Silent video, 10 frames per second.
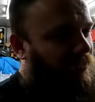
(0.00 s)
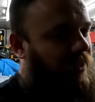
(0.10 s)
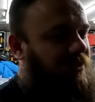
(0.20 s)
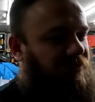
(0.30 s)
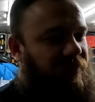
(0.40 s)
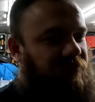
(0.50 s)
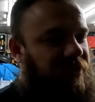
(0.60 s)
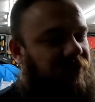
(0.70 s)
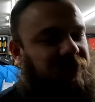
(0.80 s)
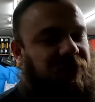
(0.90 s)
breaks around
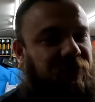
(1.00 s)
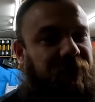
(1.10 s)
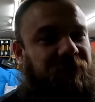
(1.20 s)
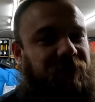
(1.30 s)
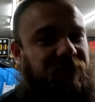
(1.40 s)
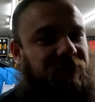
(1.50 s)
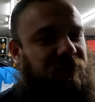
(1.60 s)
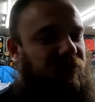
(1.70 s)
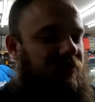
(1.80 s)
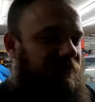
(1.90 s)
town, it's not that big of a deal,
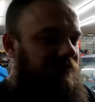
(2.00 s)
but